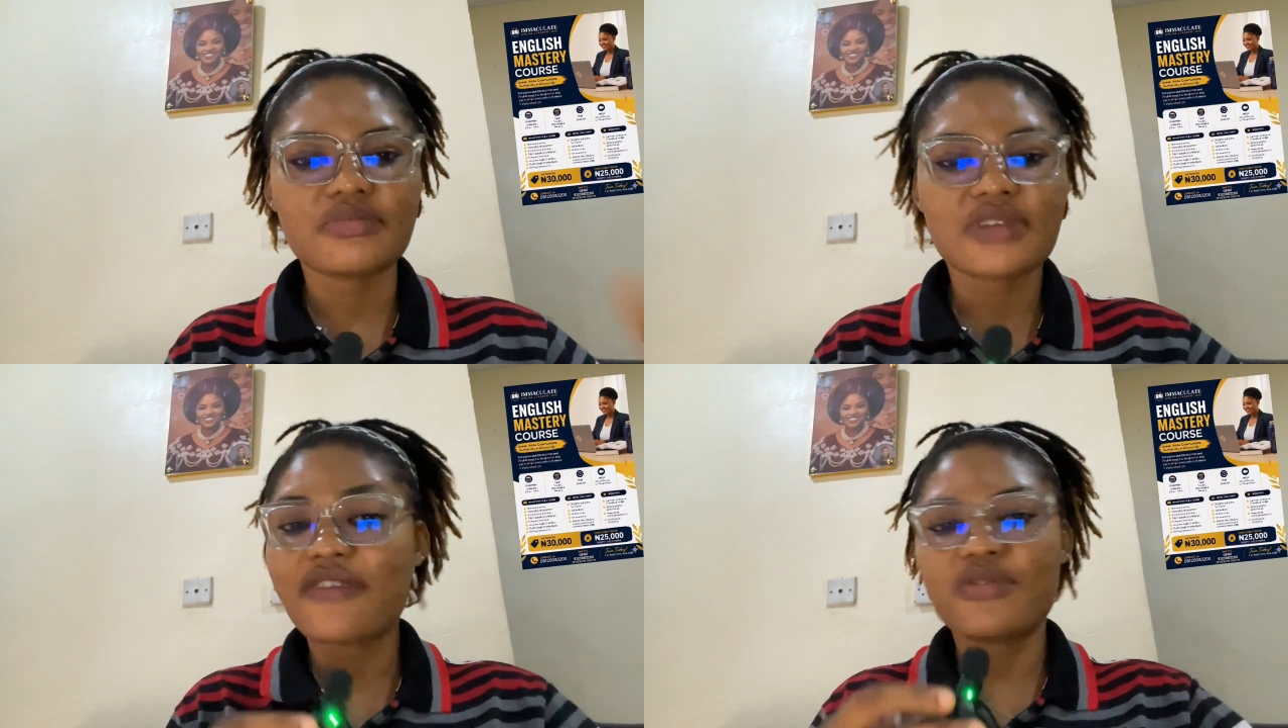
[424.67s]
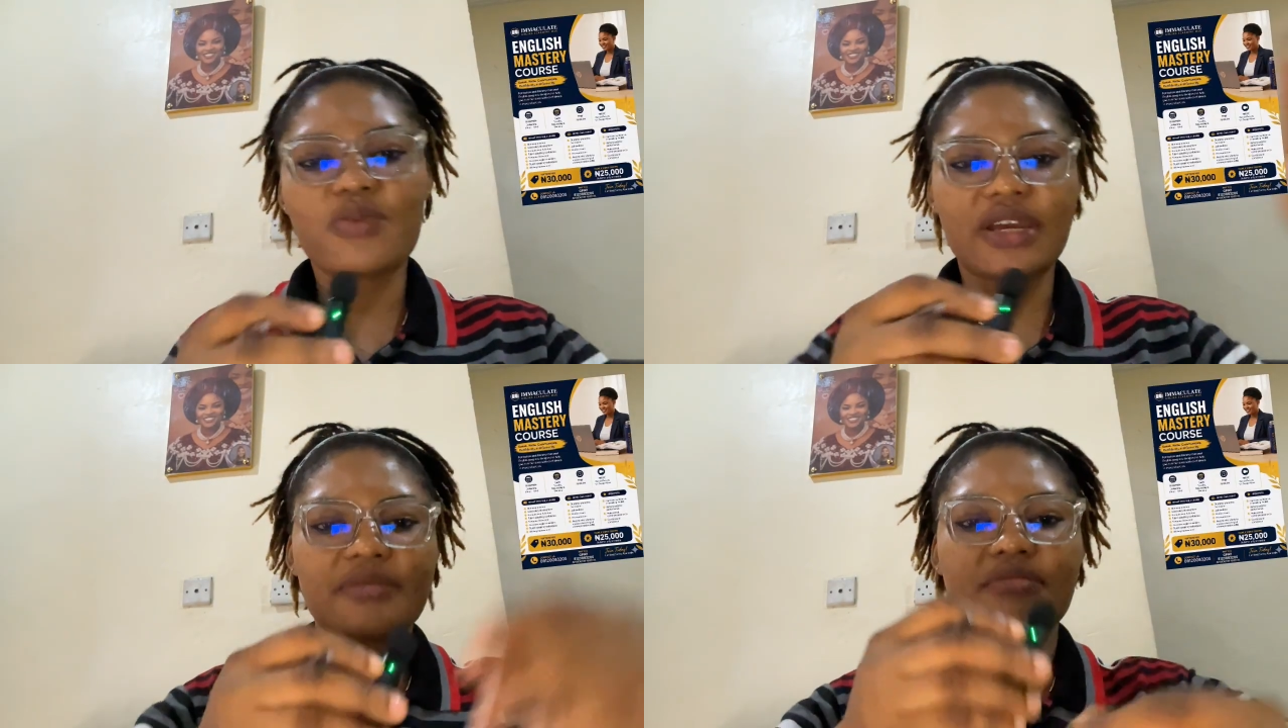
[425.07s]

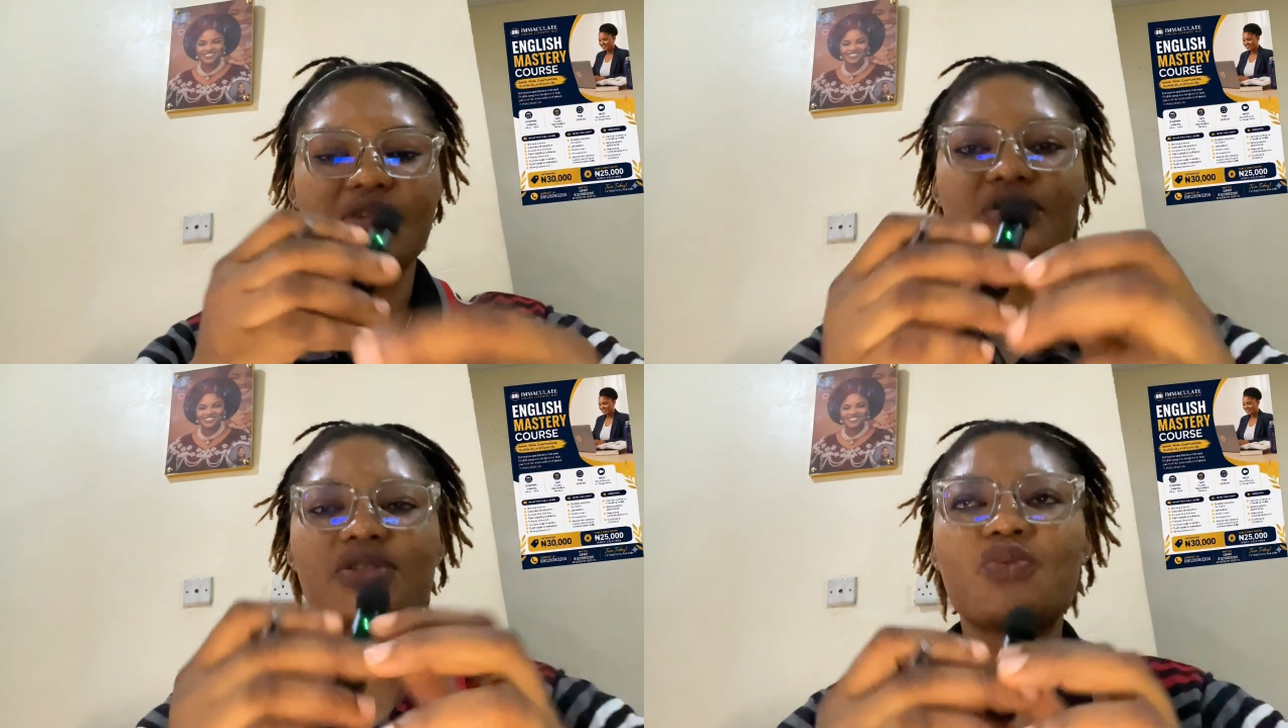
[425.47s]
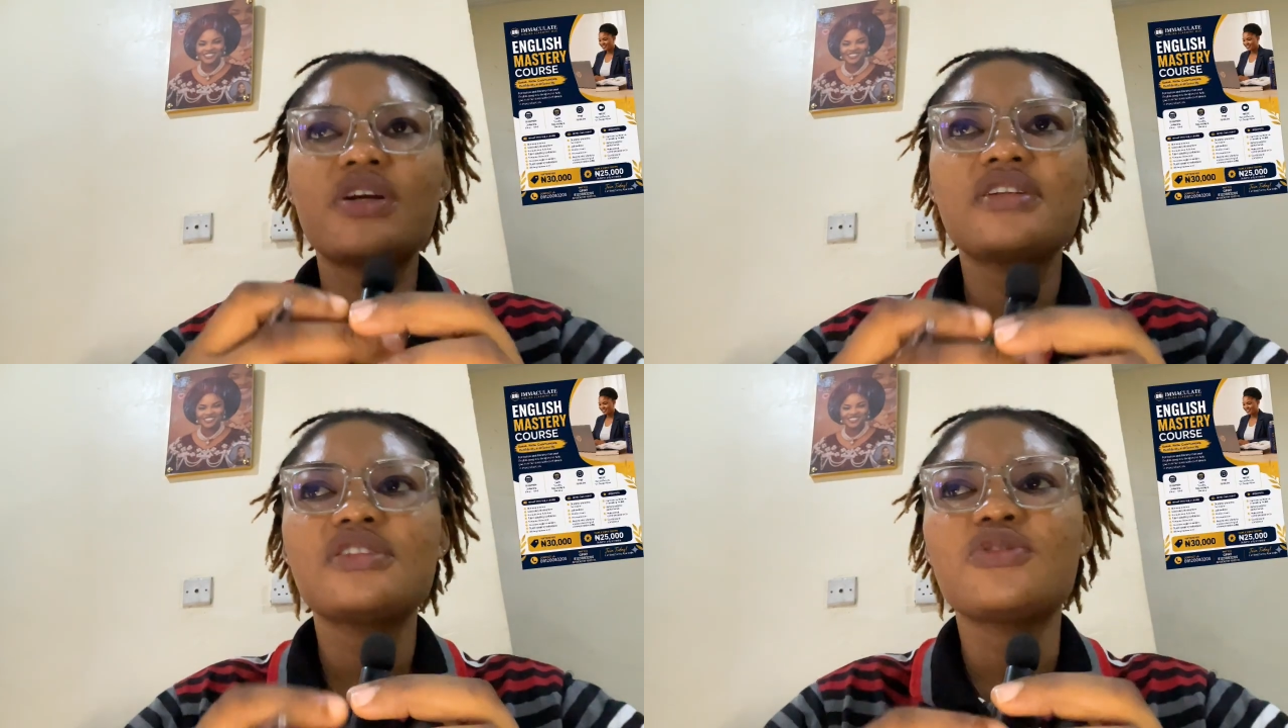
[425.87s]
everywhere because the
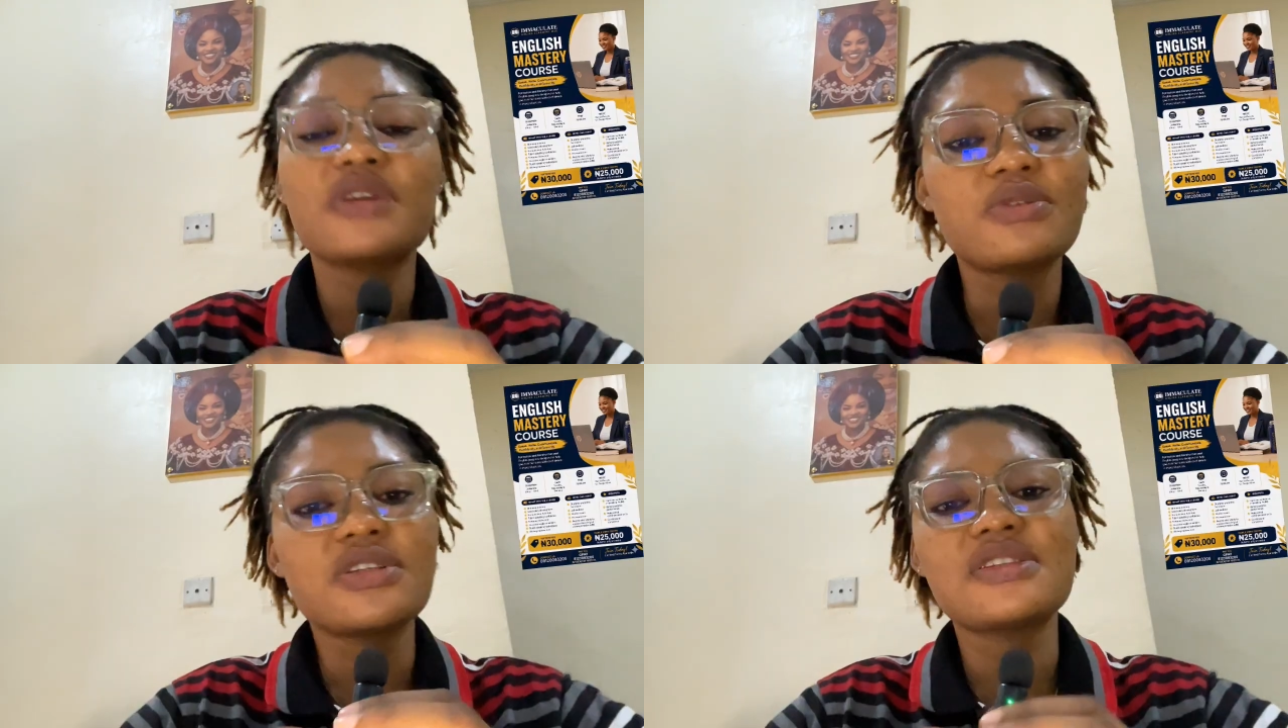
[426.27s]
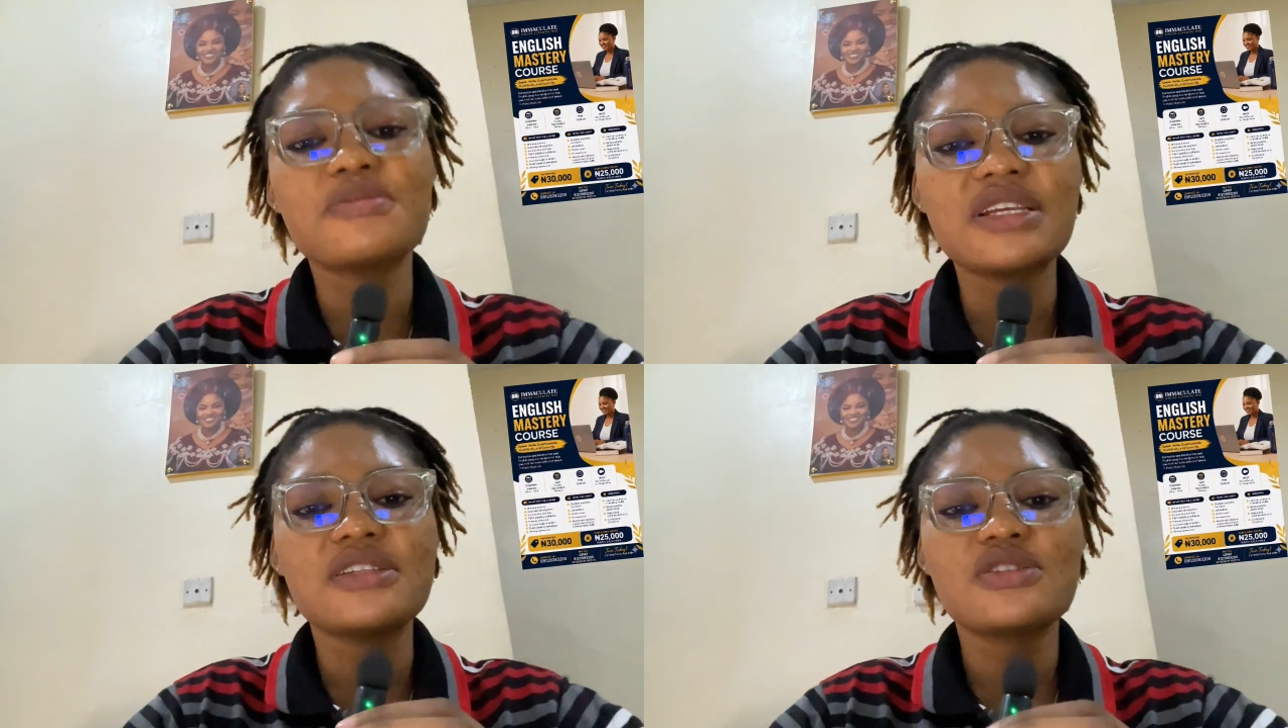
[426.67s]
word ubiquitous
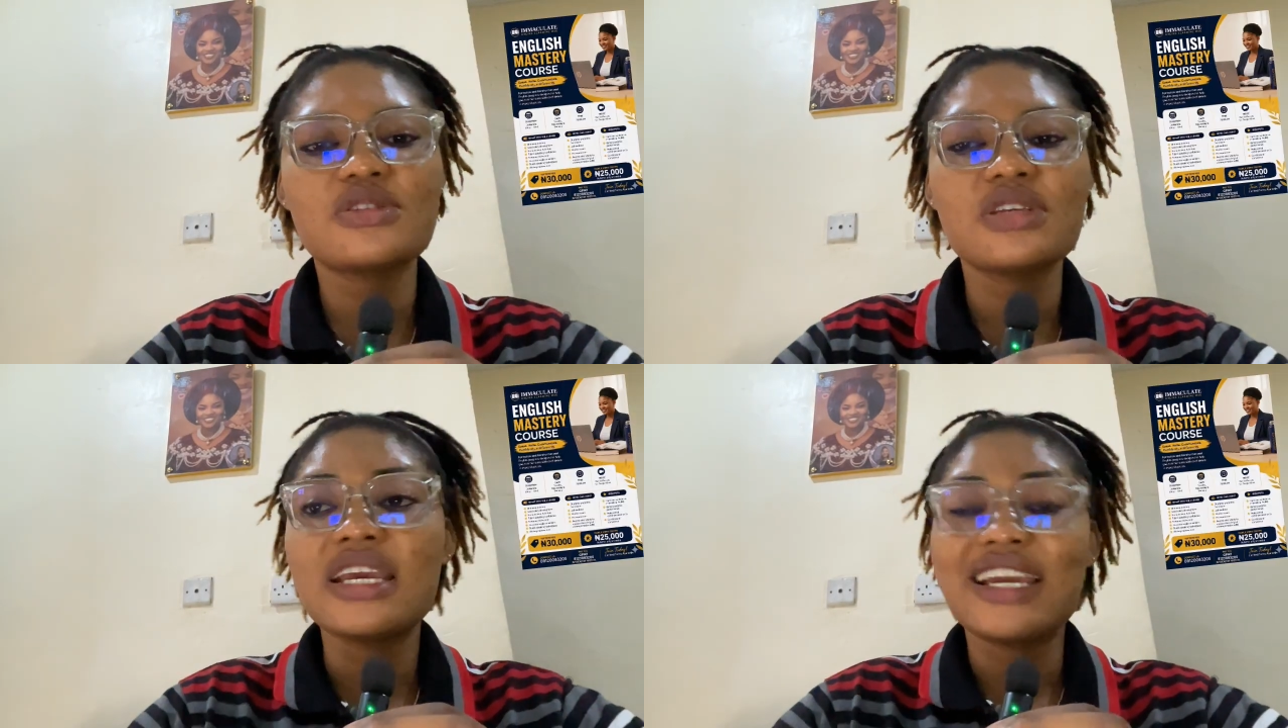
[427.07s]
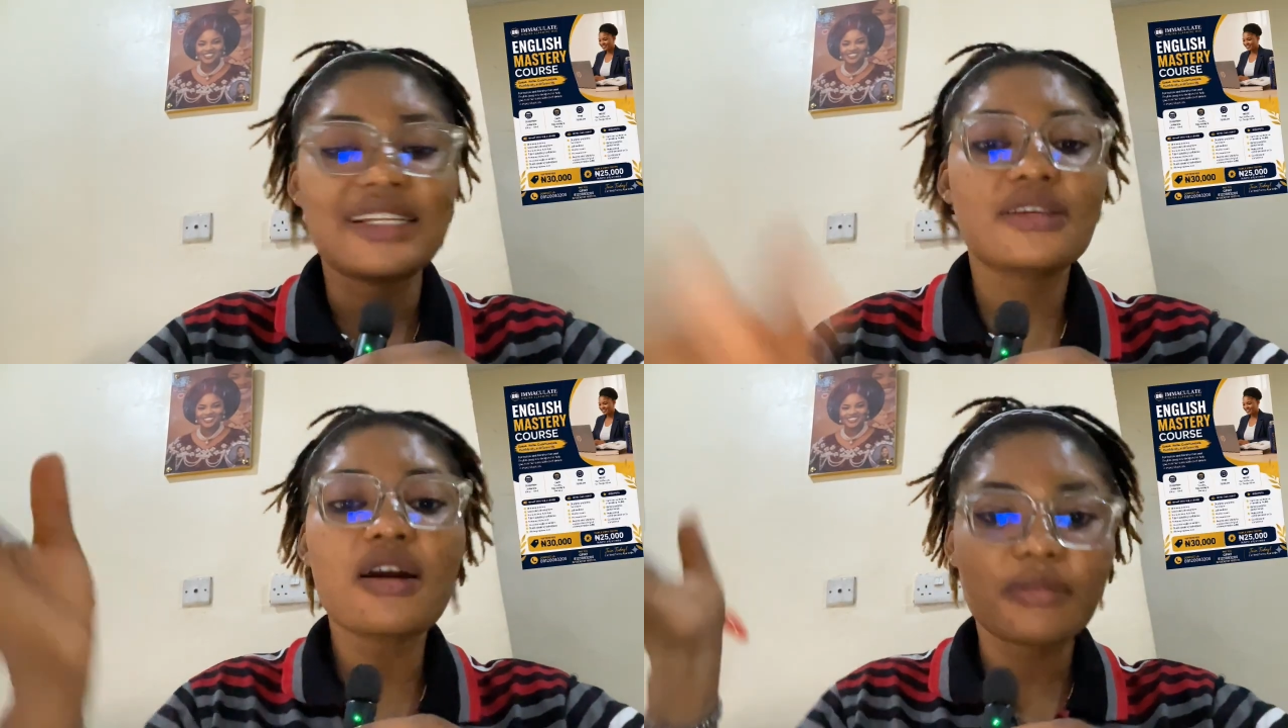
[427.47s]
means
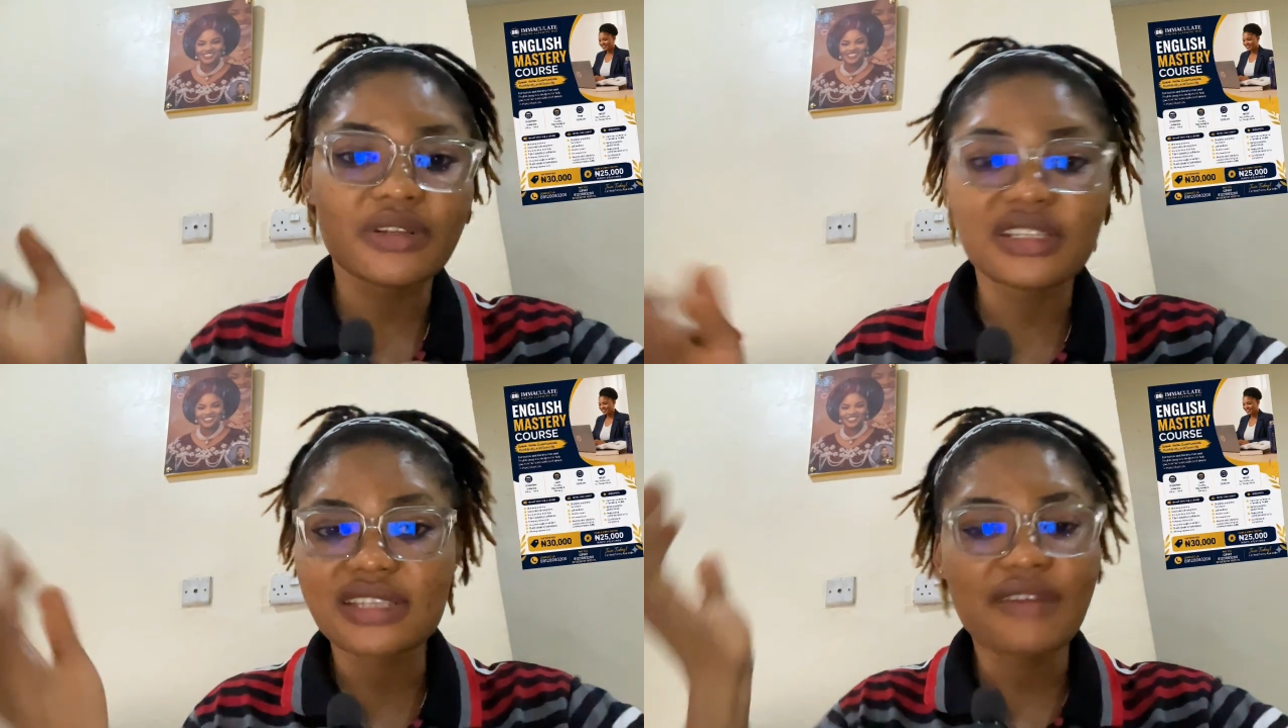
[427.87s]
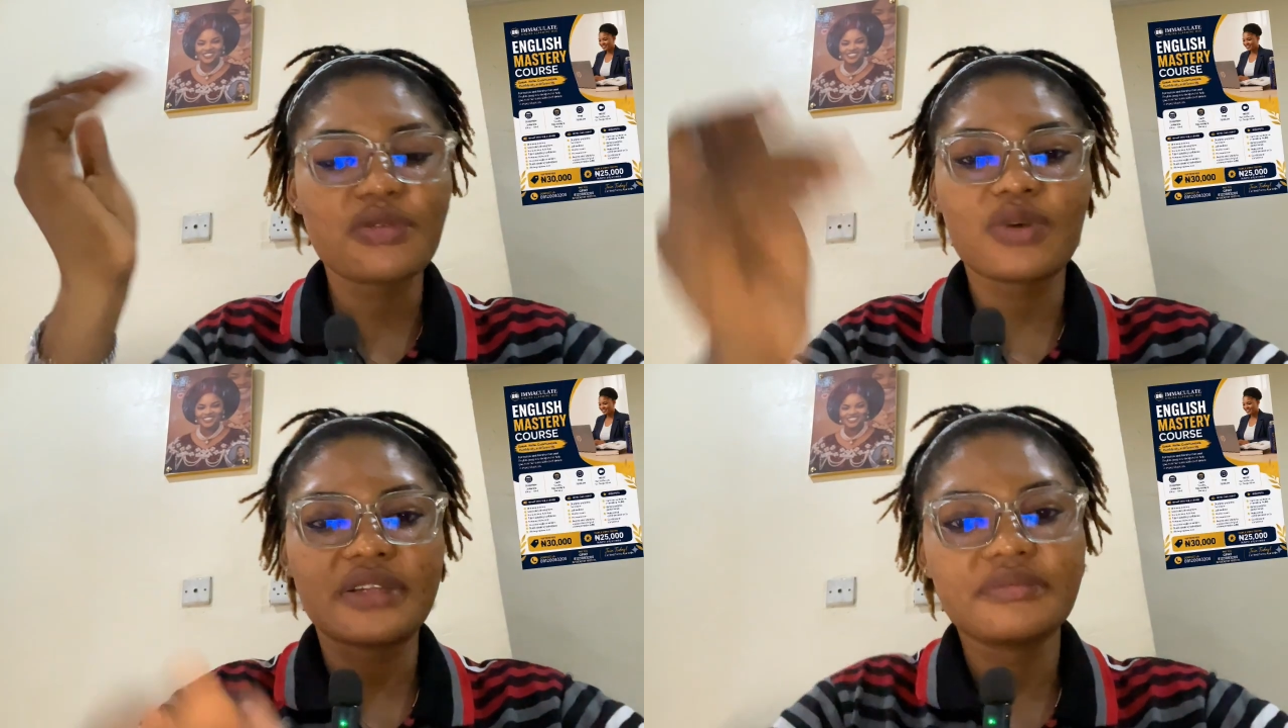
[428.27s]
it's common, it's
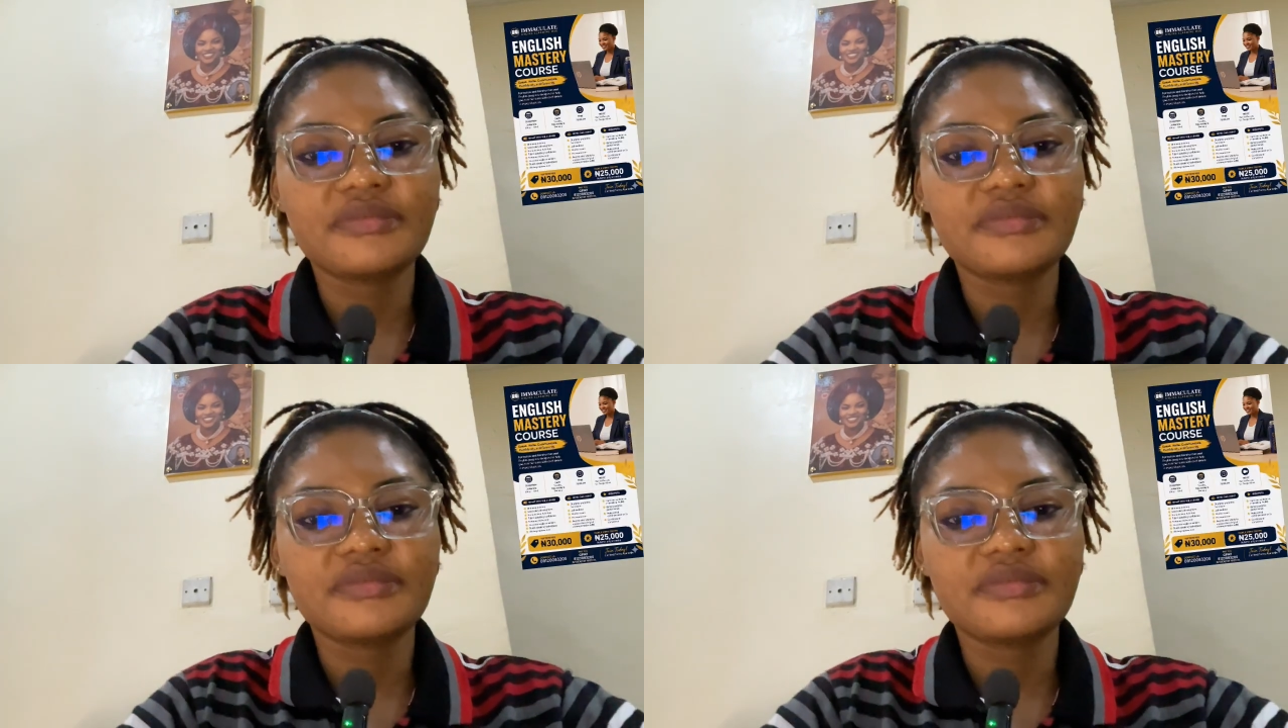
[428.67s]
everywhere.